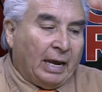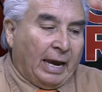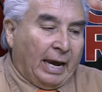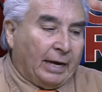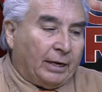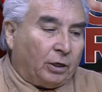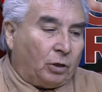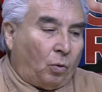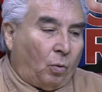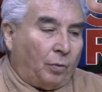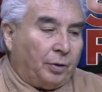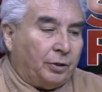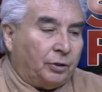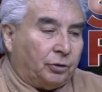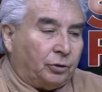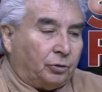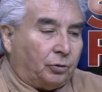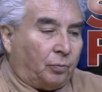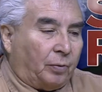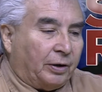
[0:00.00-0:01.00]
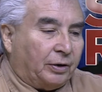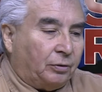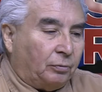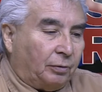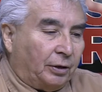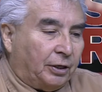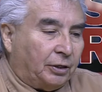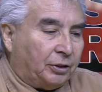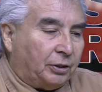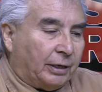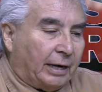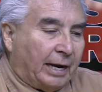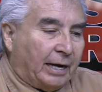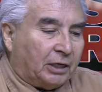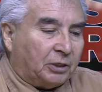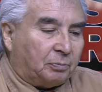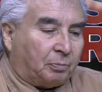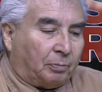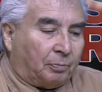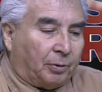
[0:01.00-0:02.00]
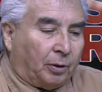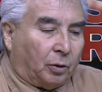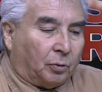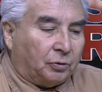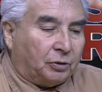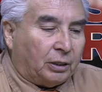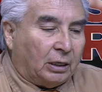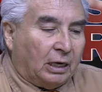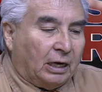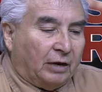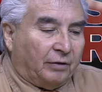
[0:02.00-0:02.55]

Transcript: And according to the regulation as proposed,